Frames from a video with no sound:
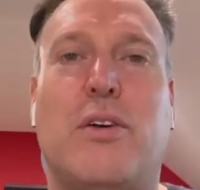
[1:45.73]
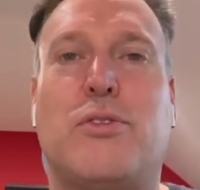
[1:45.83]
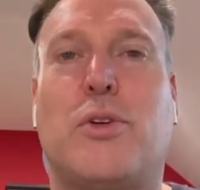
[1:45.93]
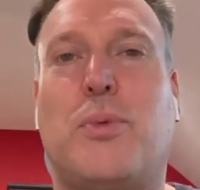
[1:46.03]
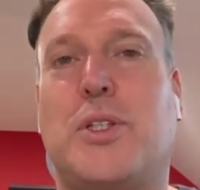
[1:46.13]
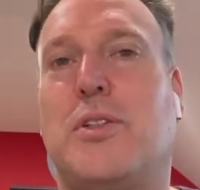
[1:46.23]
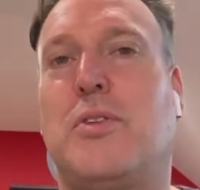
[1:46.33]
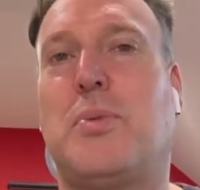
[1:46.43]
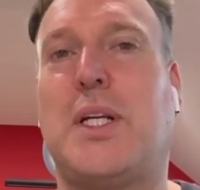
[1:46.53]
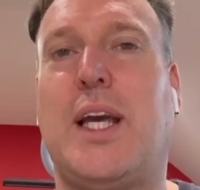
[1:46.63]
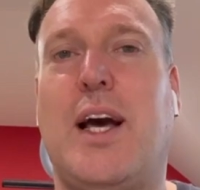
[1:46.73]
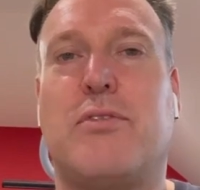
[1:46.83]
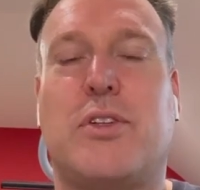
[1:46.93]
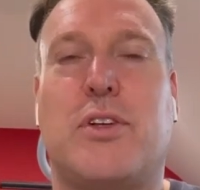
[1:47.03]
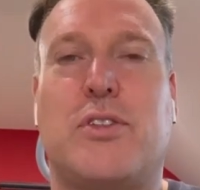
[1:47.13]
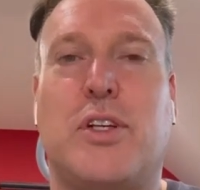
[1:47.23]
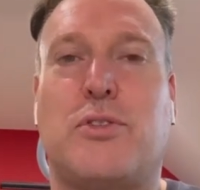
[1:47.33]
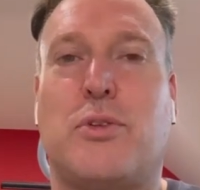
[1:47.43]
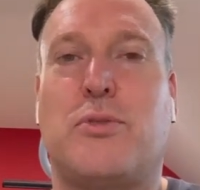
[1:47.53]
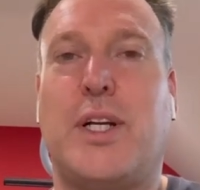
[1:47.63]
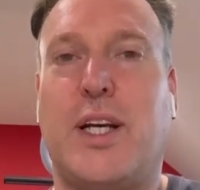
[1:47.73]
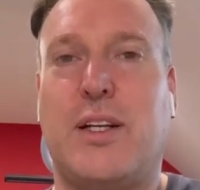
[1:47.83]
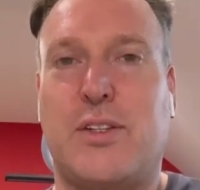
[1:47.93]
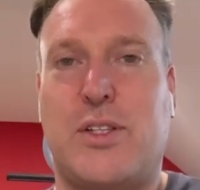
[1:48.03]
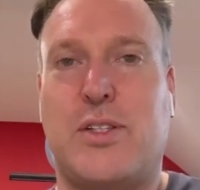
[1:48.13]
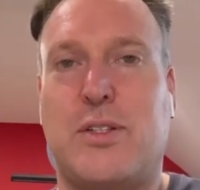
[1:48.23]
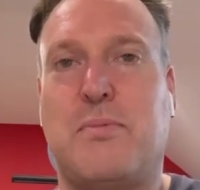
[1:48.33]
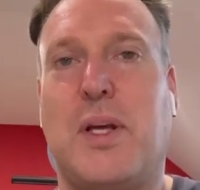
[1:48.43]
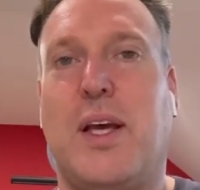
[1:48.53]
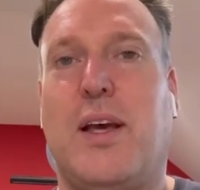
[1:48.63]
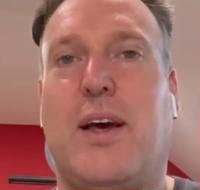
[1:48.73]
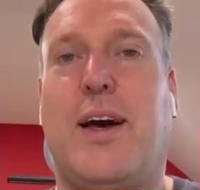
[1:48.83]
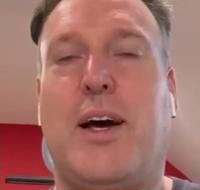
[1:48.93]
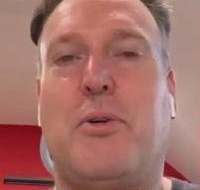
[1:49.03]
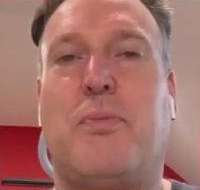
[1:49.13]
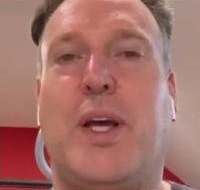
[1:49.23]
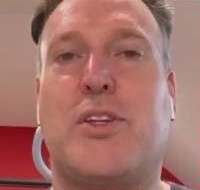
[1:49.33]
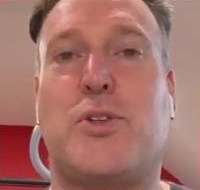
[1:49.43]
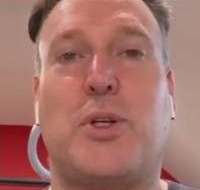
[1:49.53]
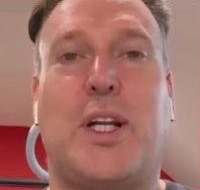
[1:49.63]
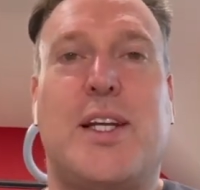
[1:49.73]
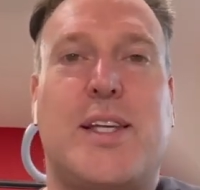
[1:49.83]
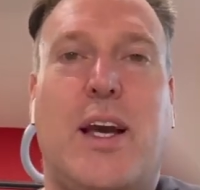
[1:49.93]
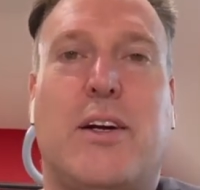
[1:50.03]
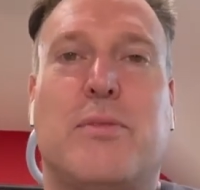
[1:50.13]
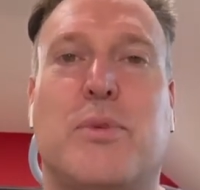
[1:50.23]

So what you typically have with a central radiated system, it circulates air.